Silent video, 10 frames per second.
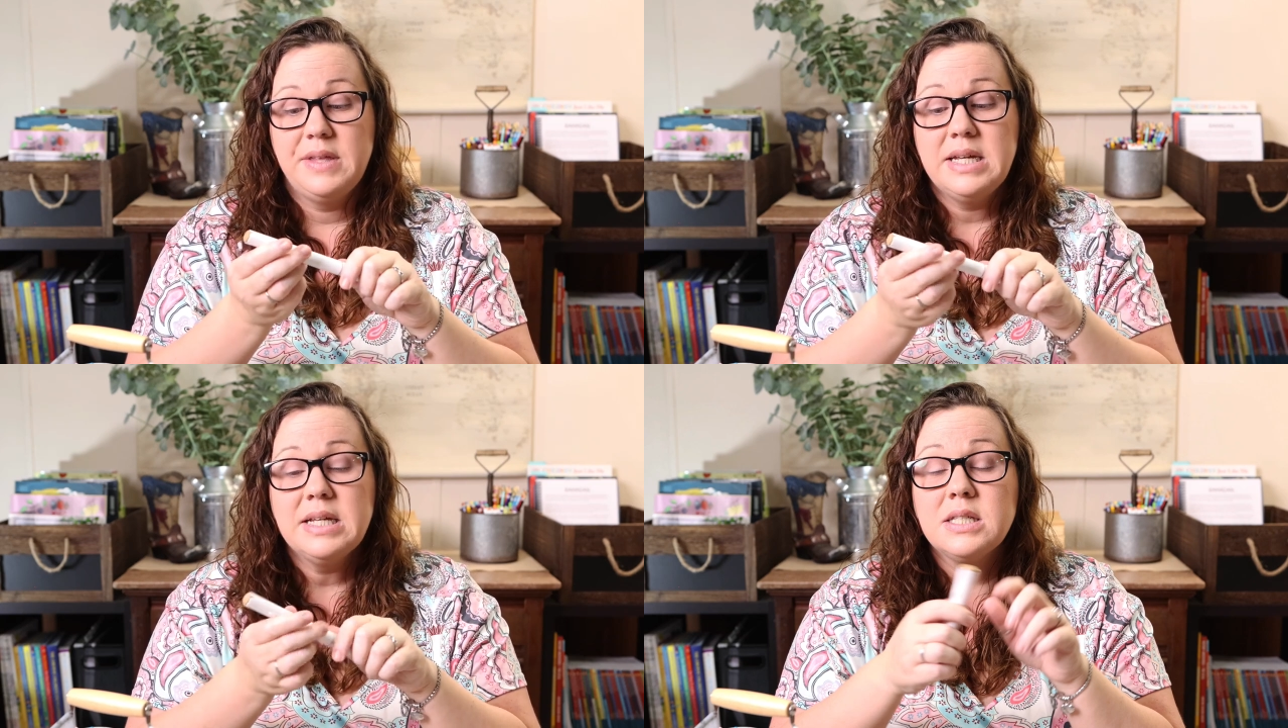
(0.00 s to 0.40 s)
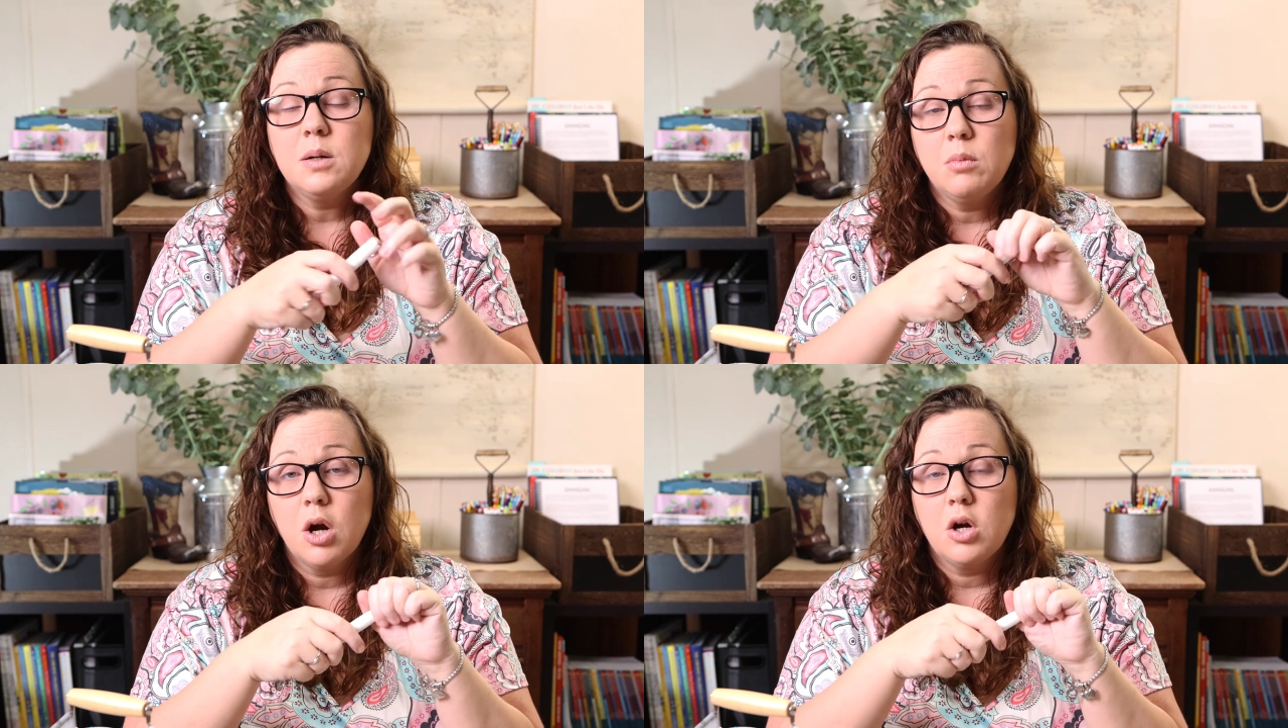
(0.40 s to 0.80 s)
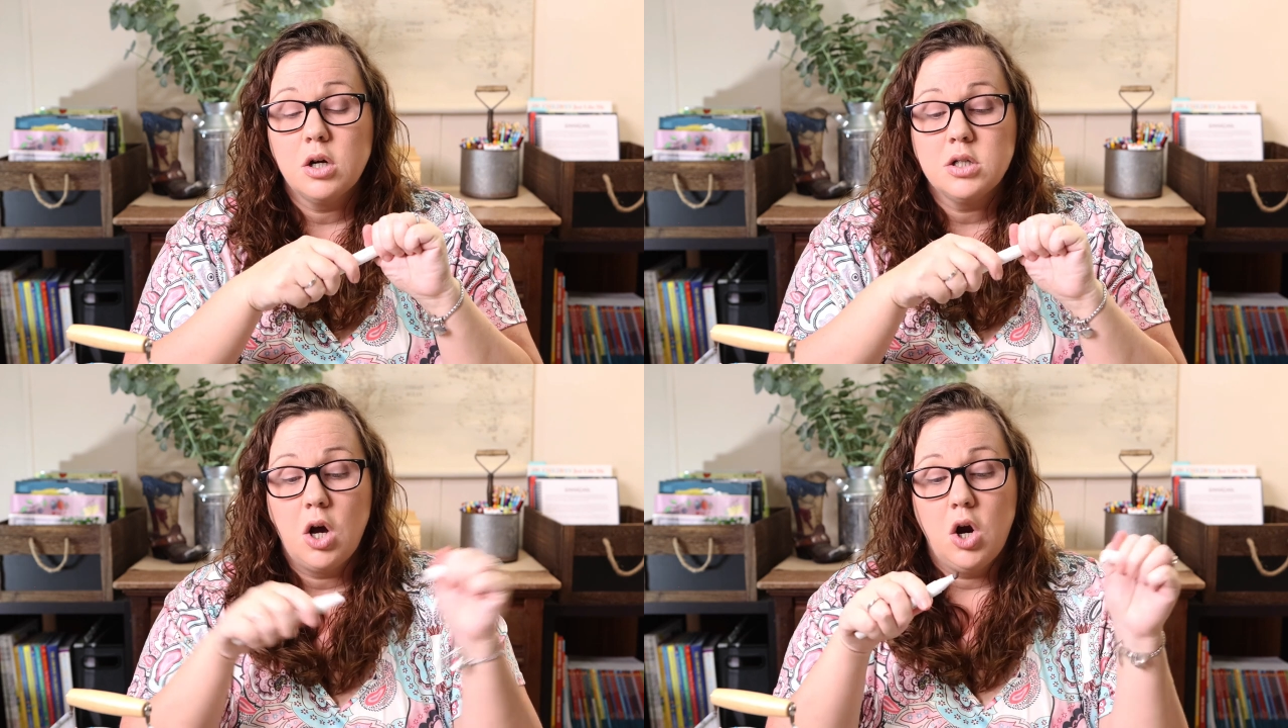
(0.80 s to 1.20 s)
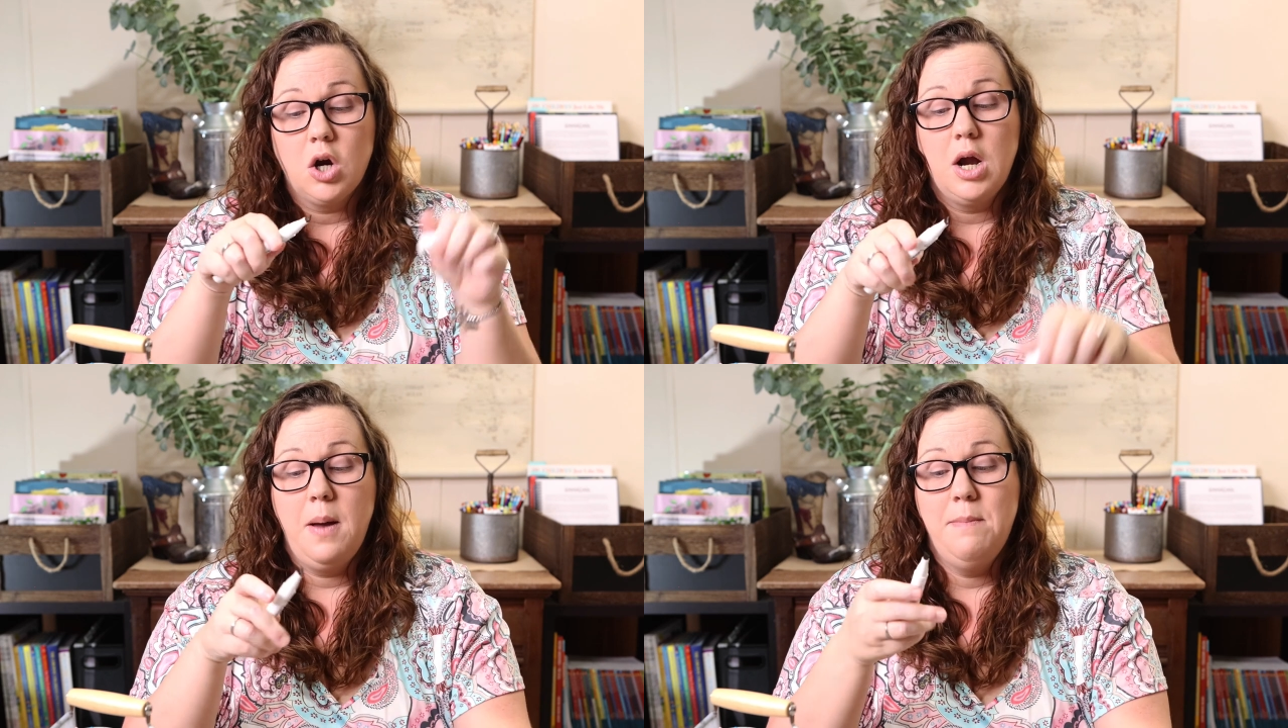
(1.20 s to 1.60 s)
These markers
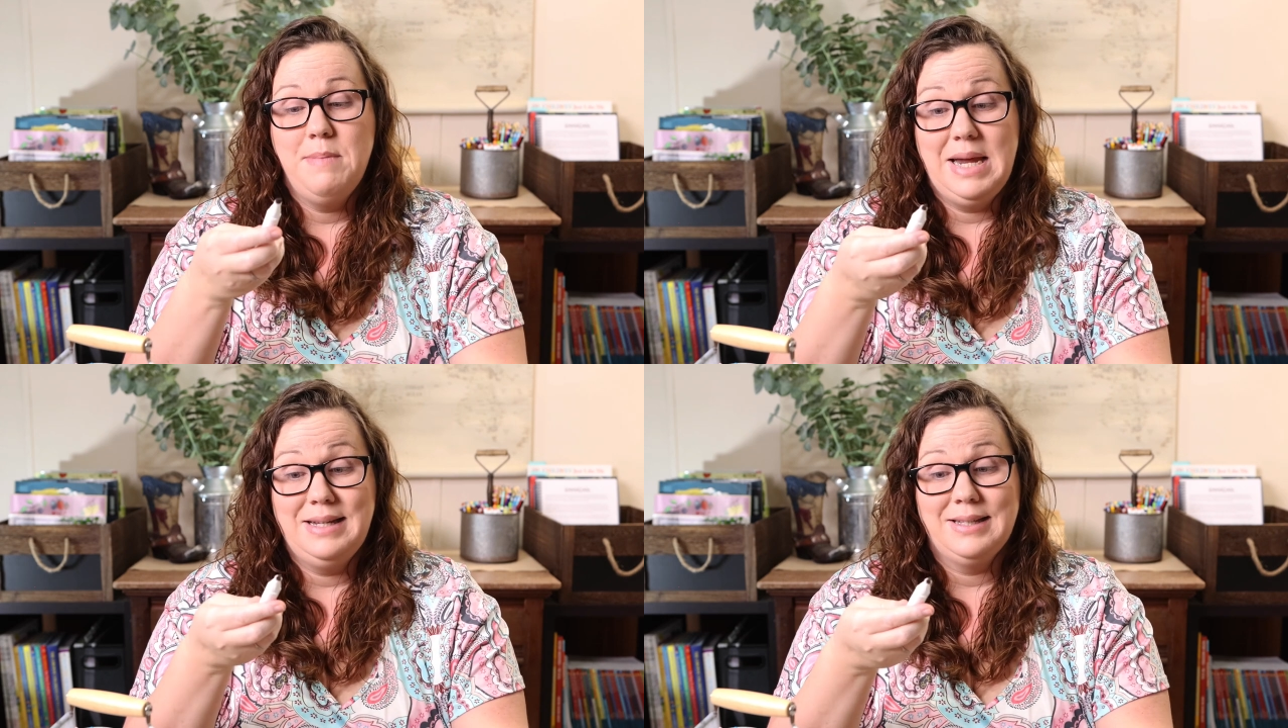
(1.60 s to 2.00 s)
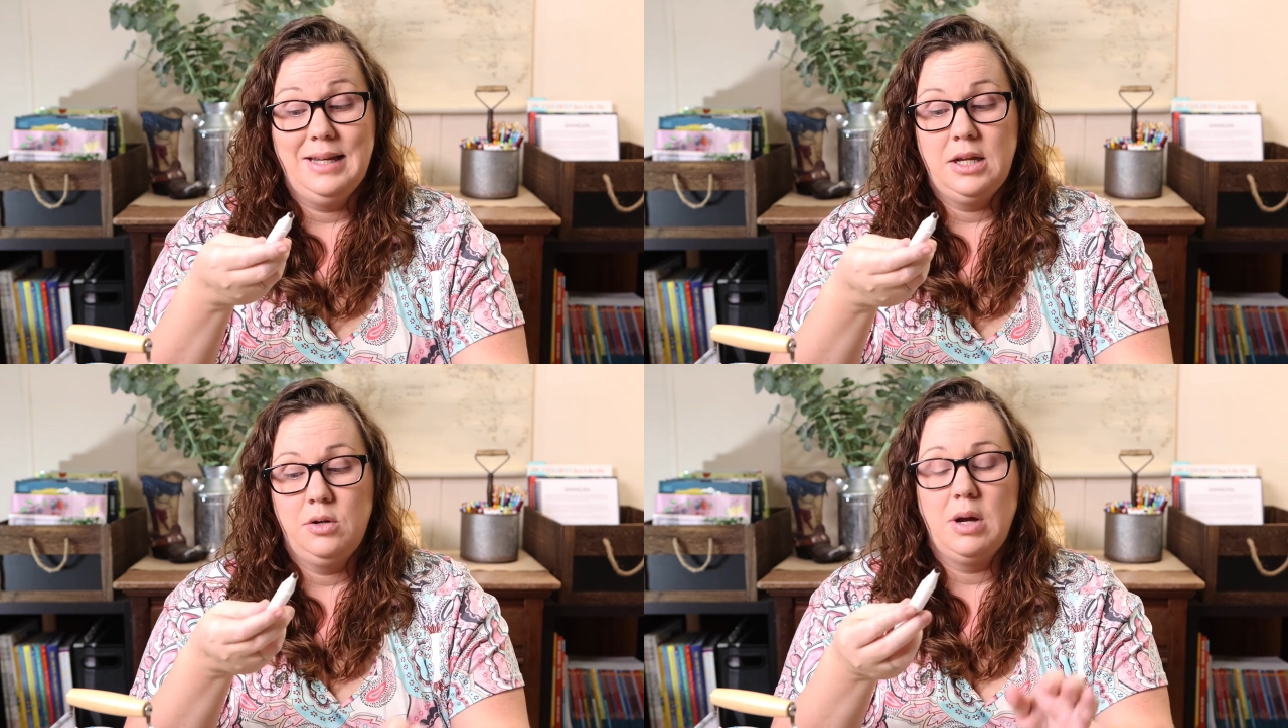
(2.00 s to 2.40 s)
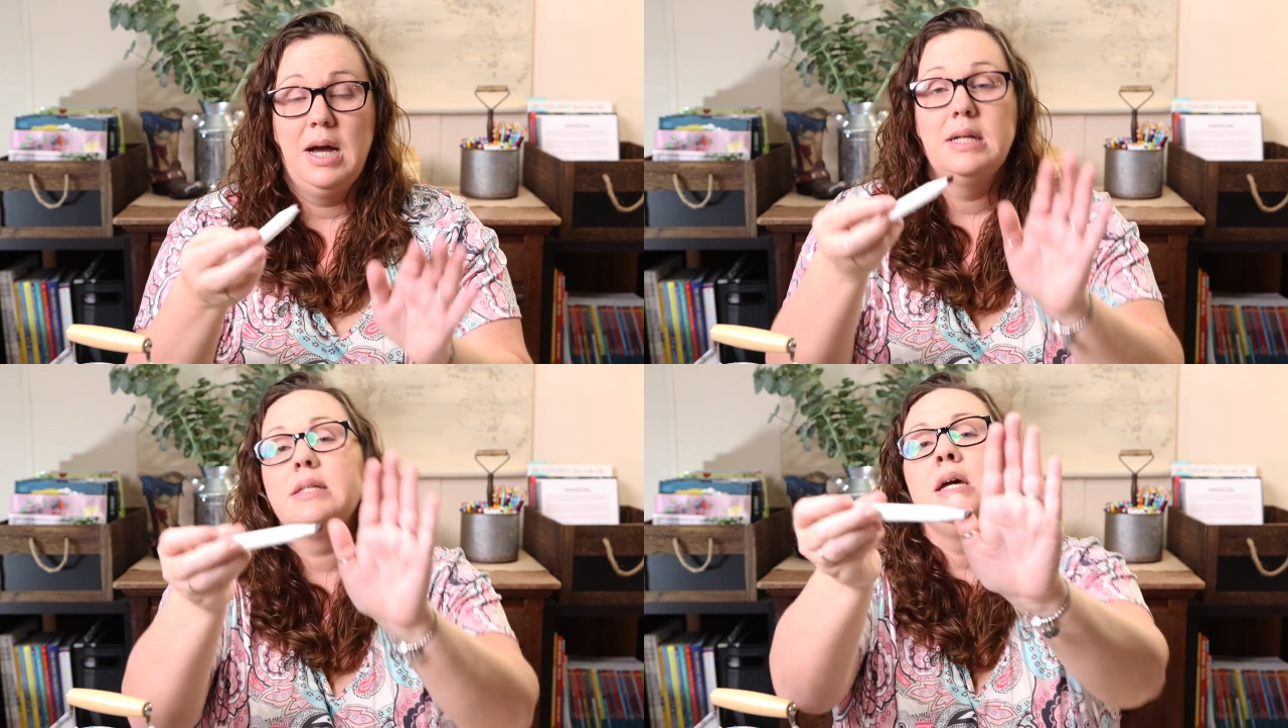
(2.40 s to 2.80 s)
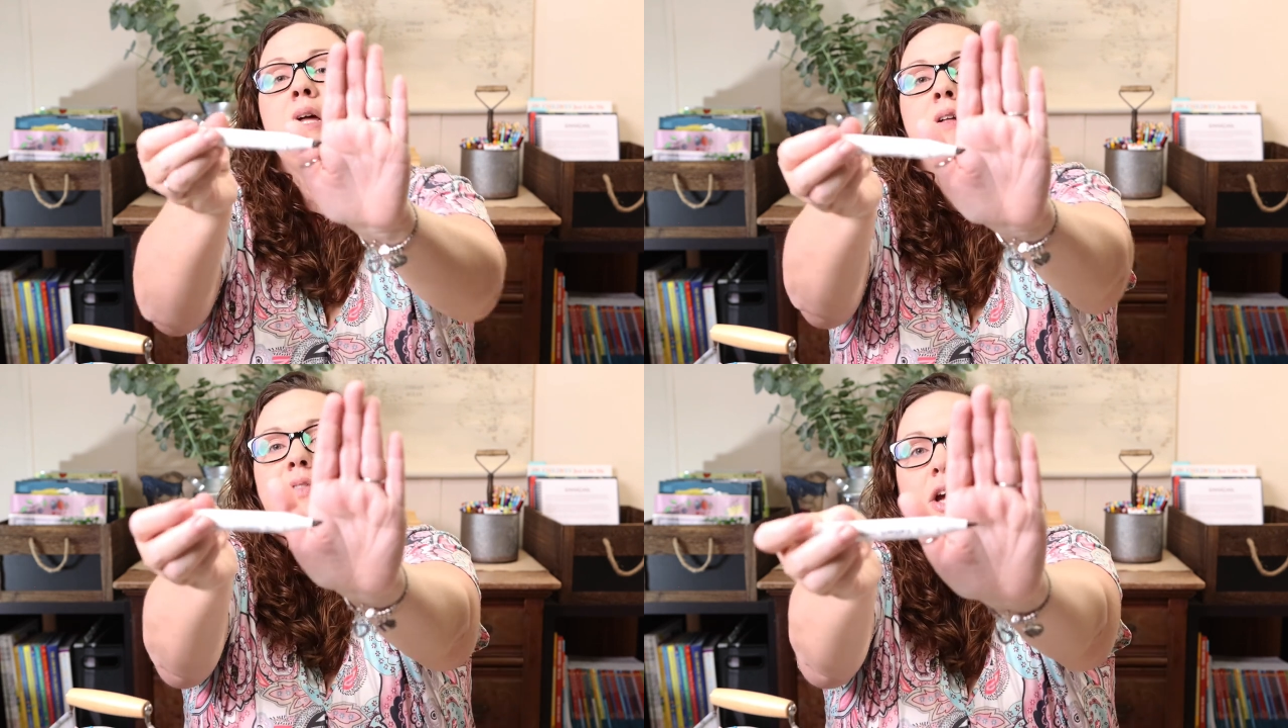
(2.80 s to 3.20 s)
are amazing, you guys.
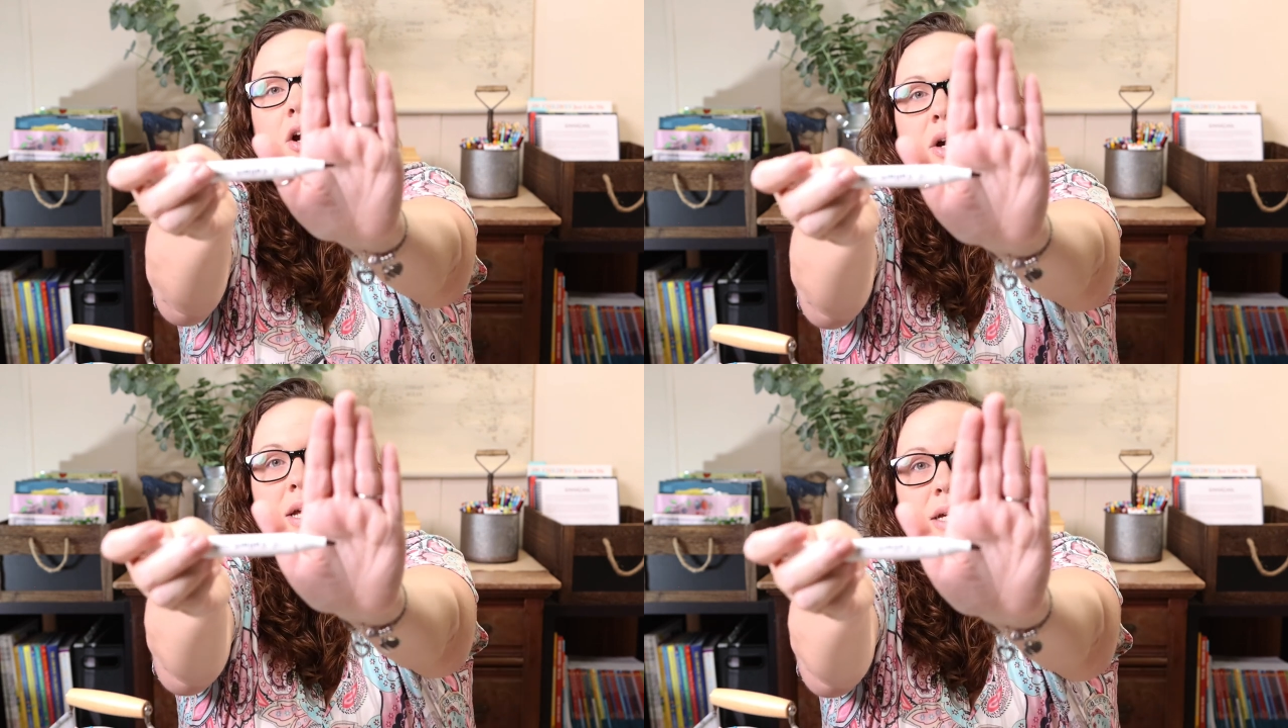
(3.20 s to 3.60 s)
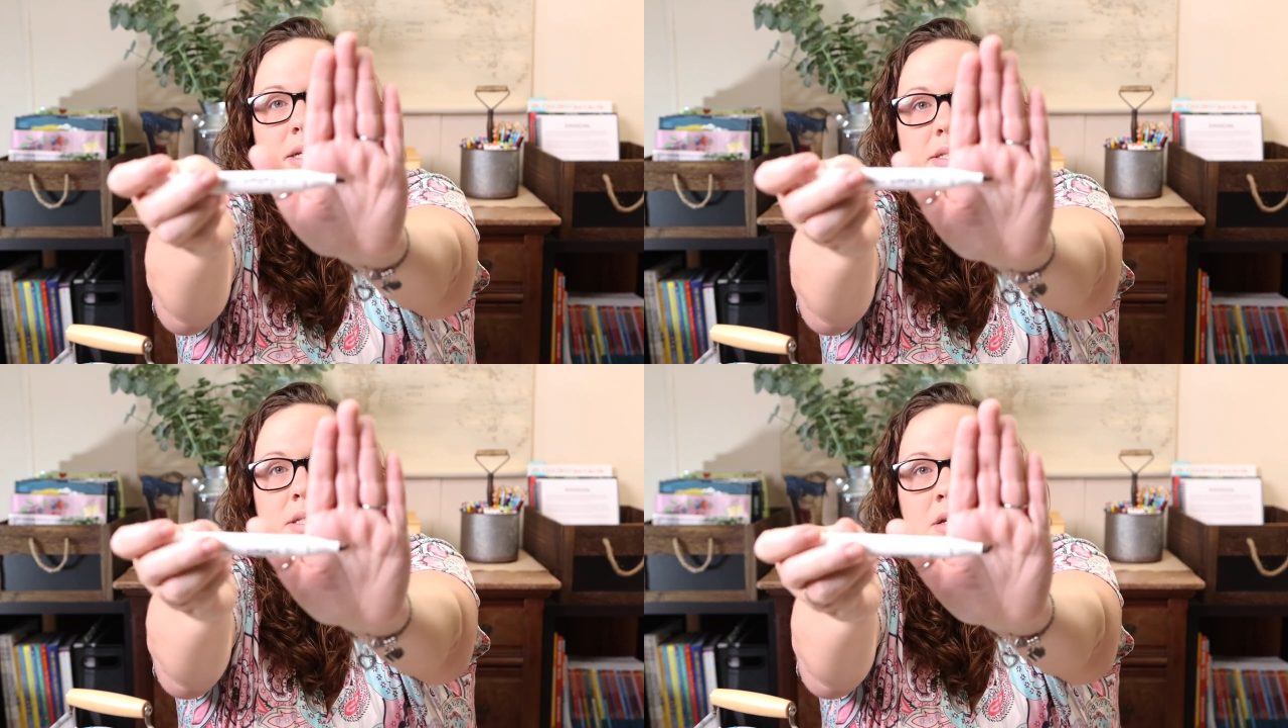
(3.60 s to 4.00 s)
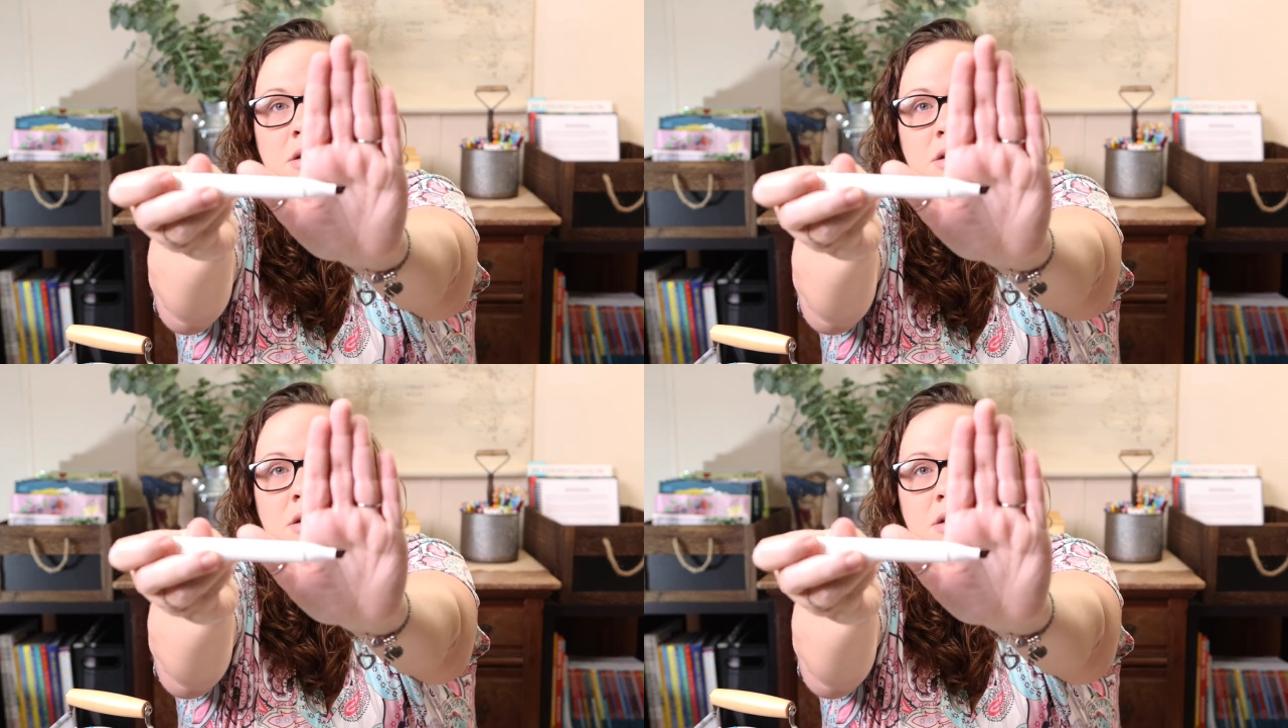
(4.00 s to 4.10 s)
There is